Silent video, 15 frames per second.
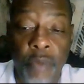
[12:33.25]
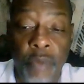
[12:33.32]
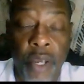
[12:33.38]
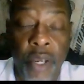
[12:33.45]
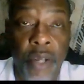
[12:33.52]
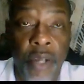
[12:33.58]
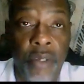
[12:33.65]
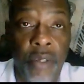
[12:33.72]

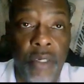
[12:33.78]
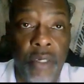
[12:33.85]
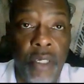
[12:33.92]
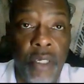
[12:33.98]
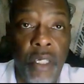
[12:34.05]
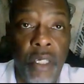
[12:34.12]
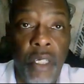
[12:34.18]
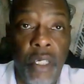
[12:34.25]

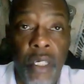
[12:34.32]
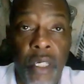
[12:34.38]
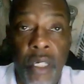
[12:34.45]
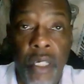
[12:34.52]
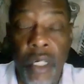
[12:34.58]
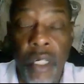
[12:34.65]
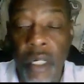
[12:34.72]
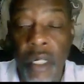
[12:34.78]
prepared
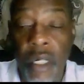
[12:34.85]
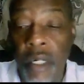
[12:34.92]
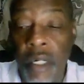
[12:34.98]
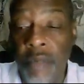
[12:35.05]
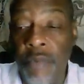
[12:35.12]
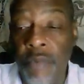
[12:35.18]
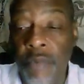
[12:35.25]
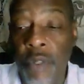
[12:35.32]

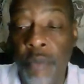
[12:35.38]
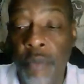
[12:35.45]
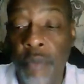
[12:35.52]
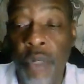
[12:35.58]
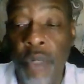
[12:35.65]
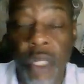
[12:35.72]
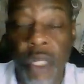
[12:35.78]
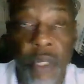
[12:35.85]

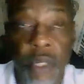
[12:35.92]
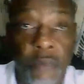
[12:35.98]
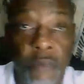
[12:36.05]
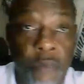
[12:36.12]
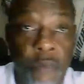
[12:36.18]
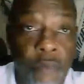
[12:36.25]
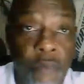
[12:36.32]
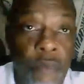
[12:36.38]
for the
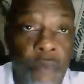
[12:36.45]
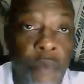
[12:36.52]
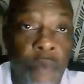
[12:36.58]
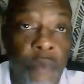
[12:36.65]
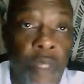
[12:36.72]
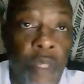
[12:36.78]
booking.